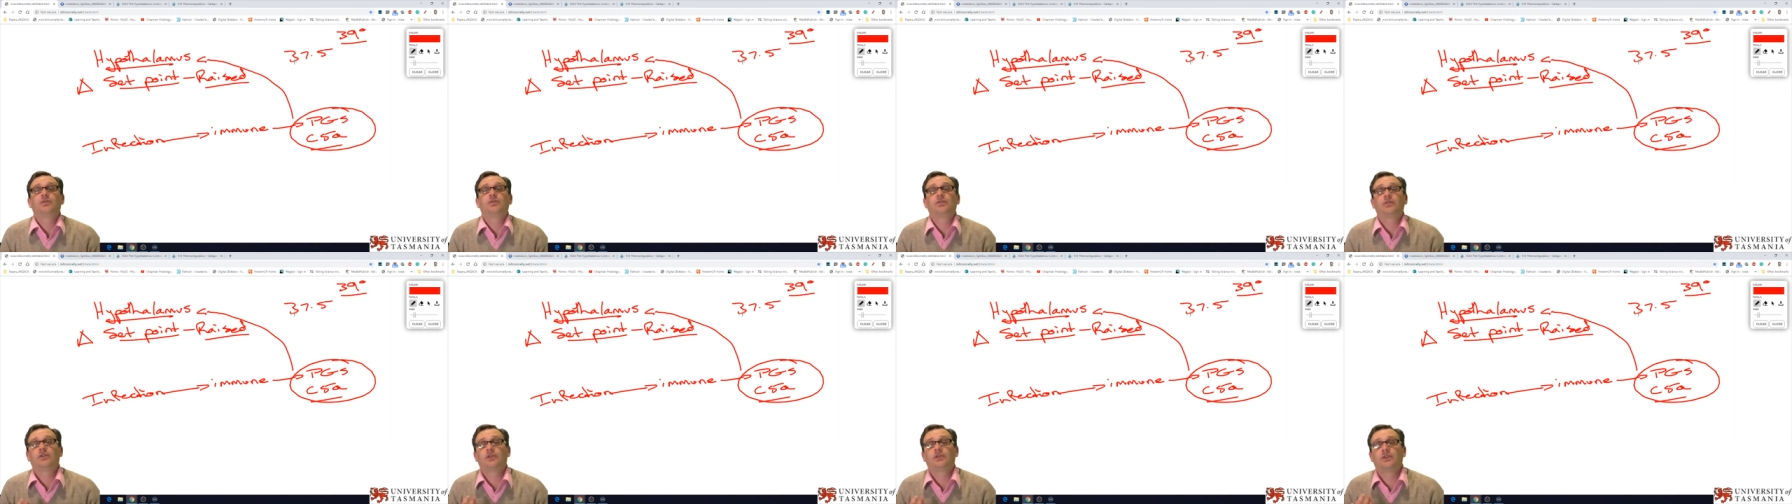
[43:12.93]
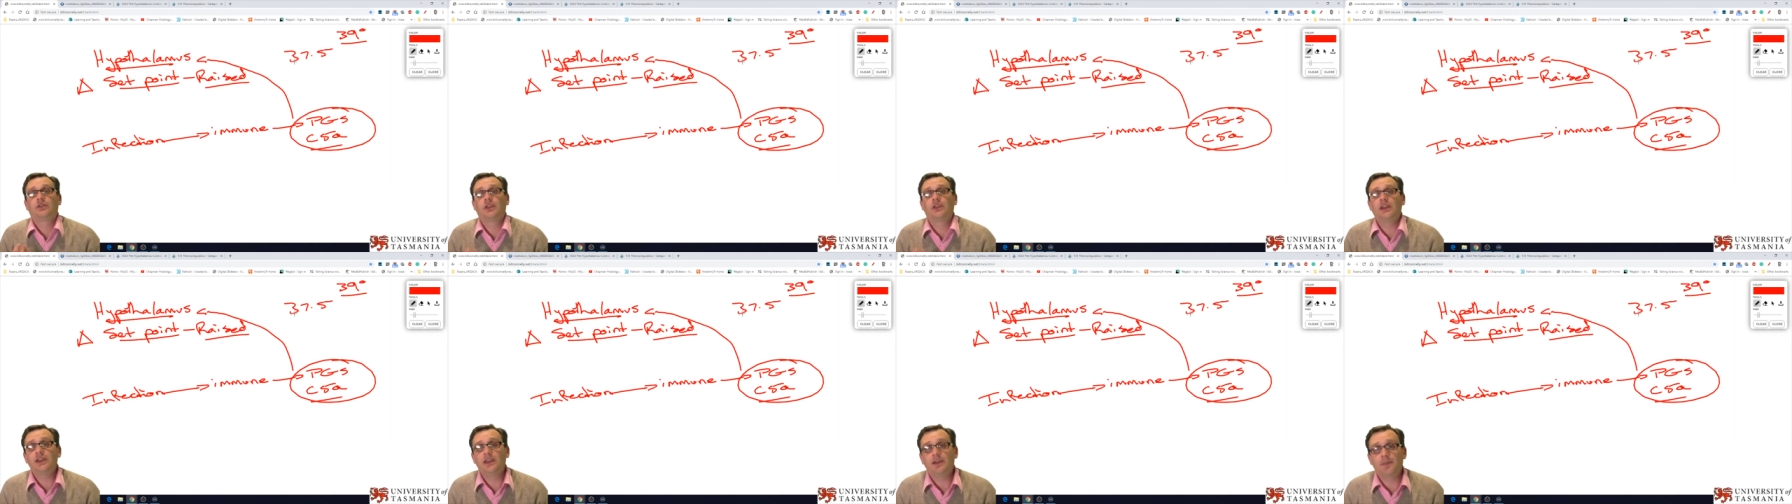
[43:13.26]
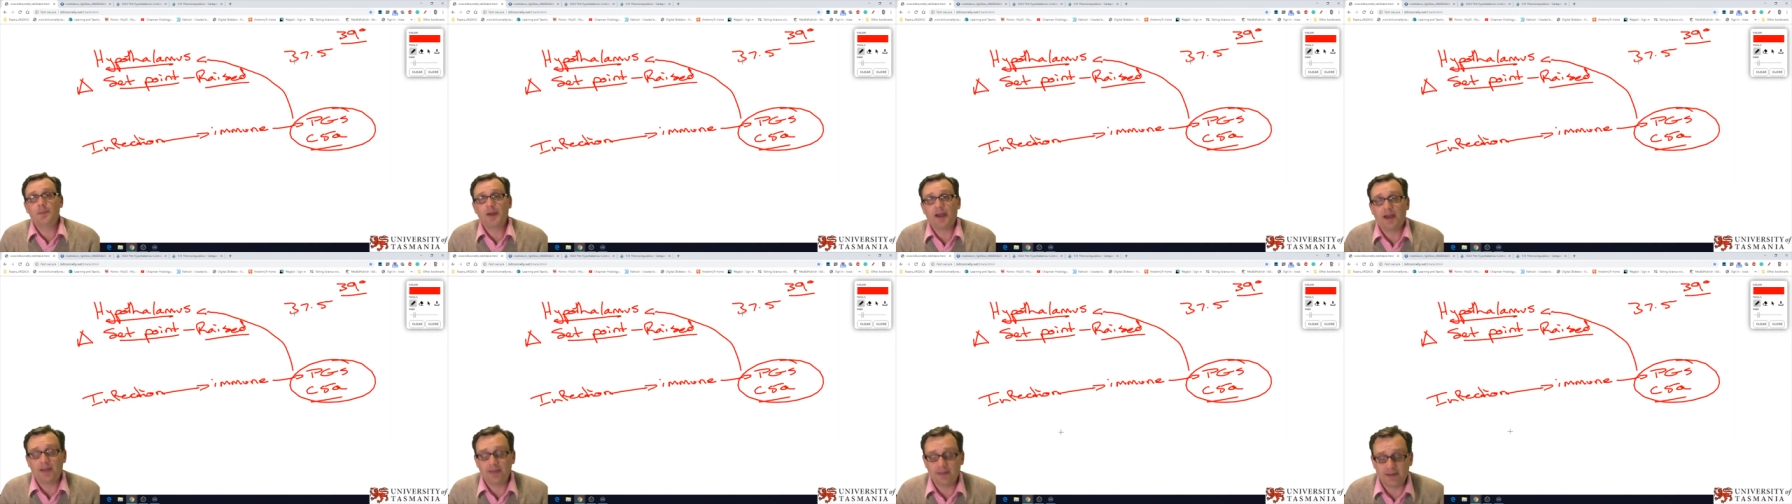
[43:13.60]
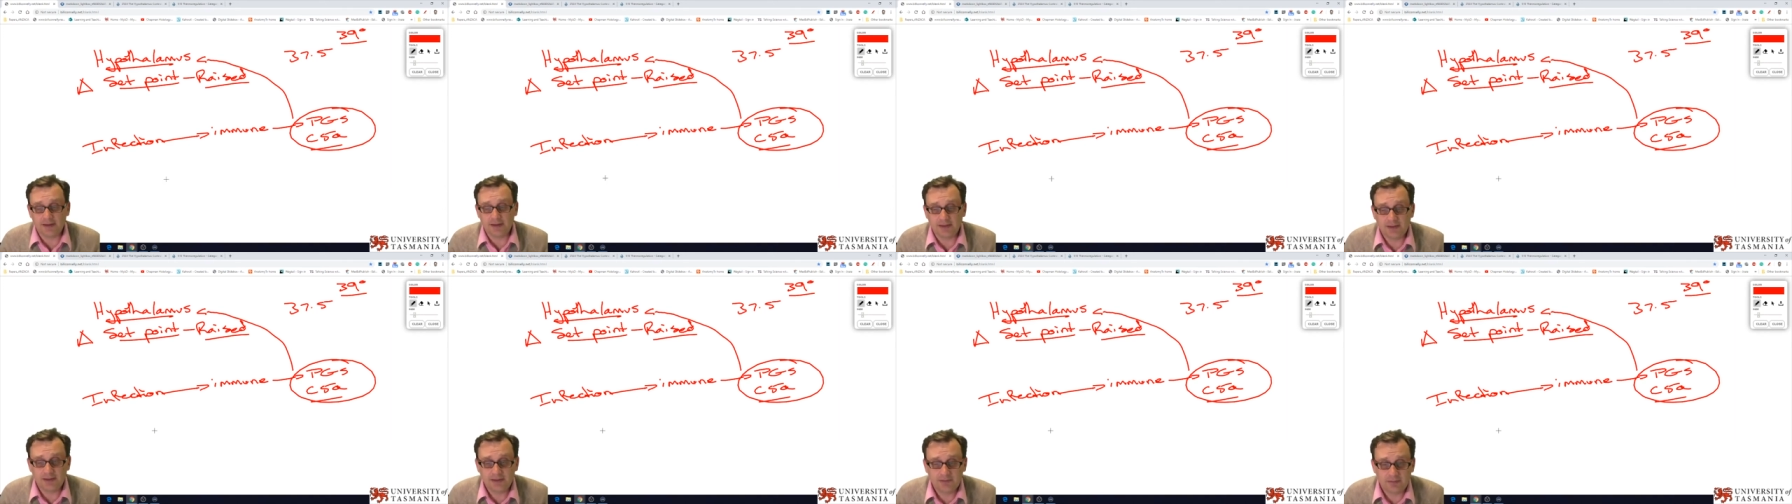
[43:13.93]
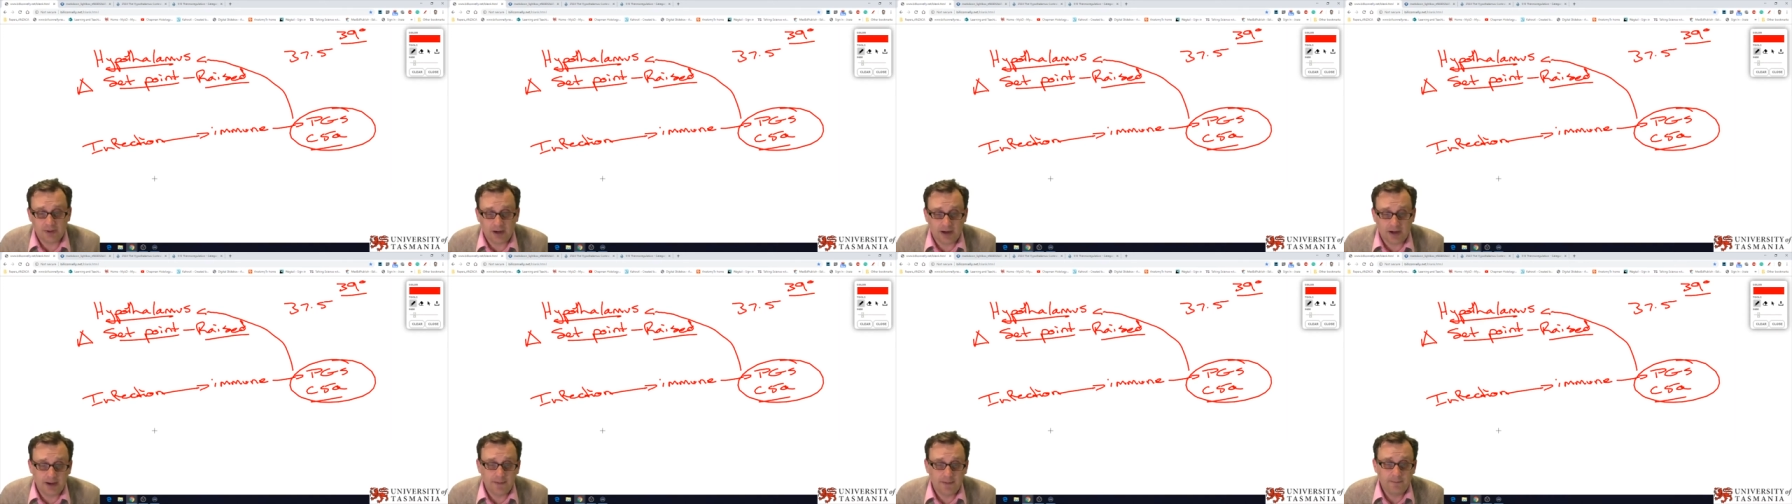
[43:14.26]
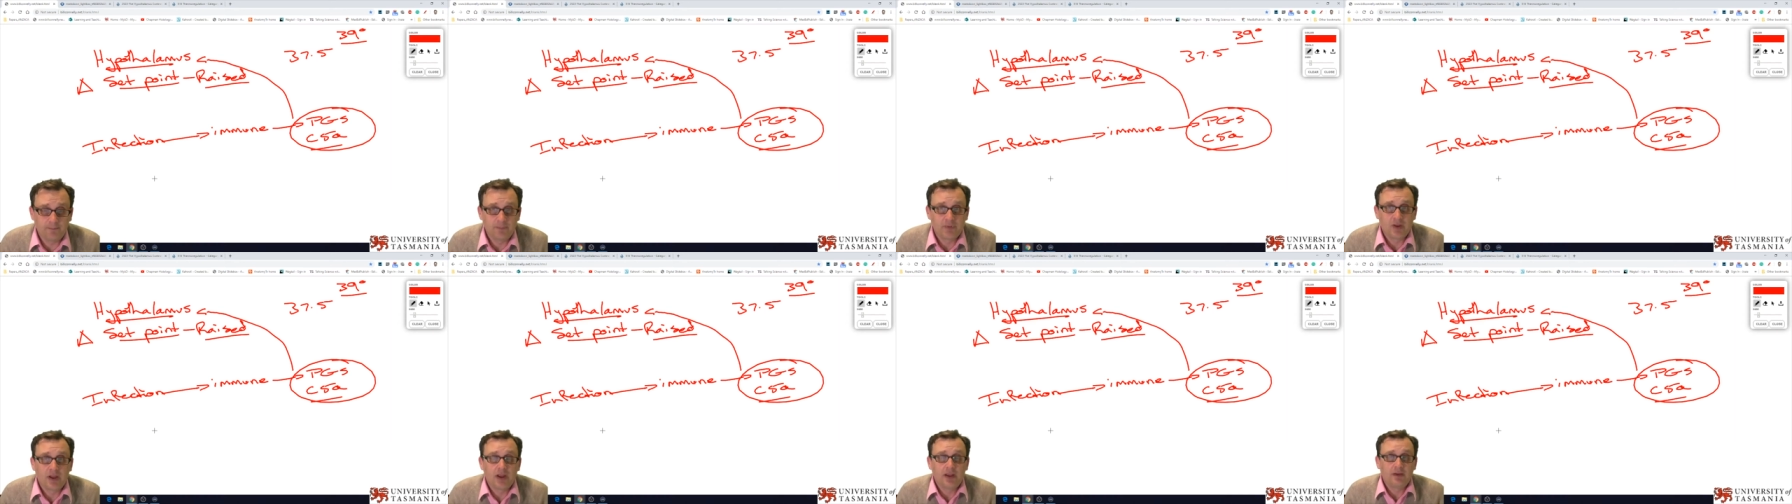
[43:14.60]
if you think about this,
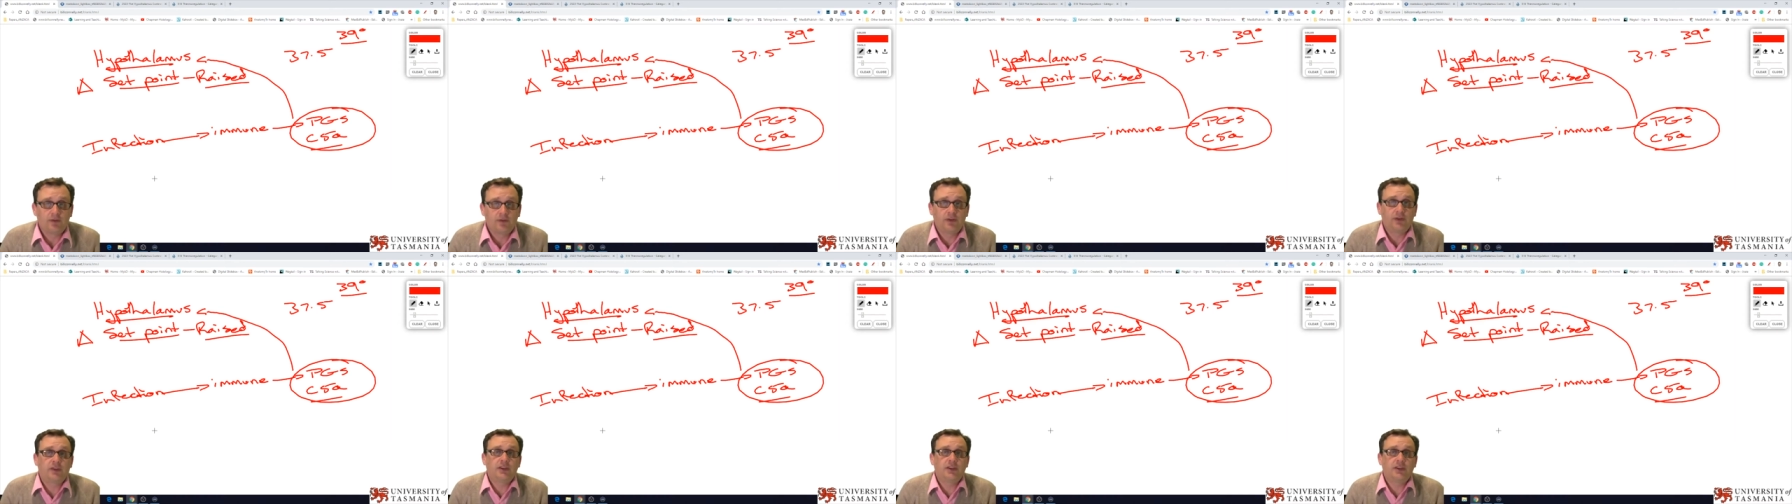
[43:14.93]
right,